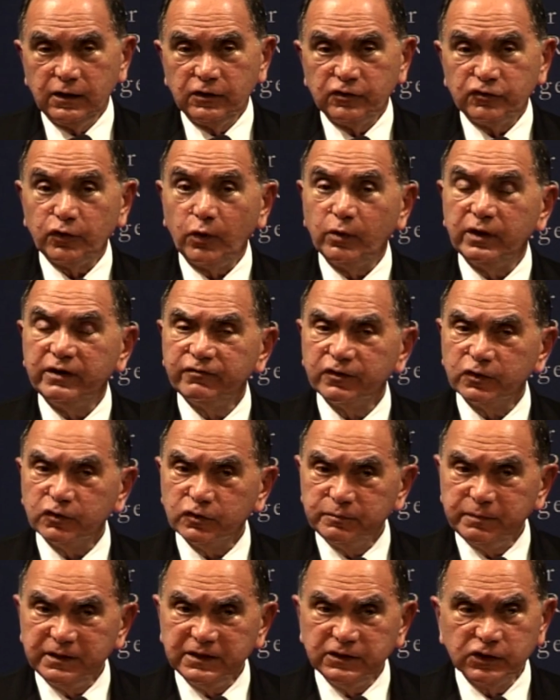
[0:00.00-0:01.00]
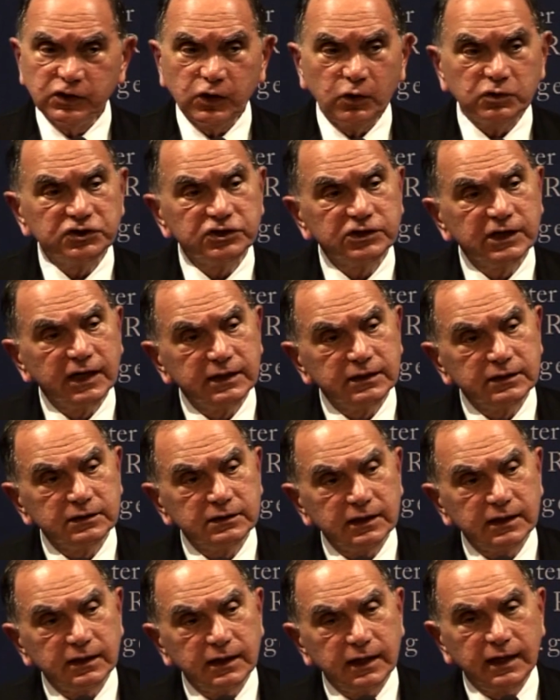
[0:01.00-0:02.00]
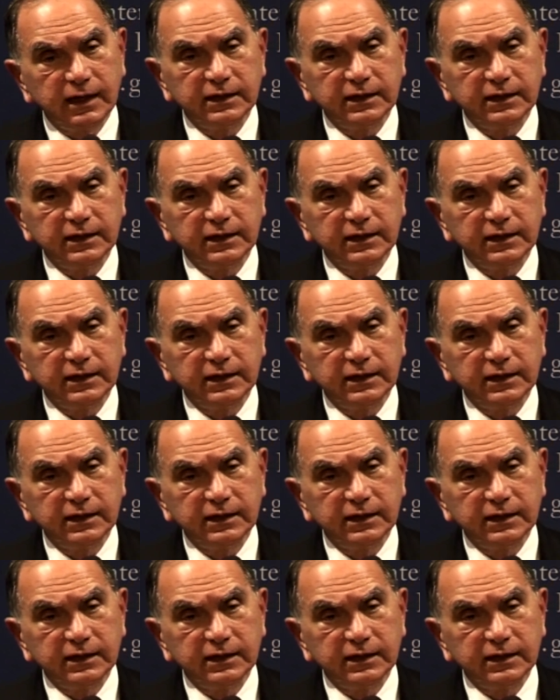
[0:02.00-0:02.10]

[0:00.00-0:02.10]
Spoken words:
So if it could be negotiated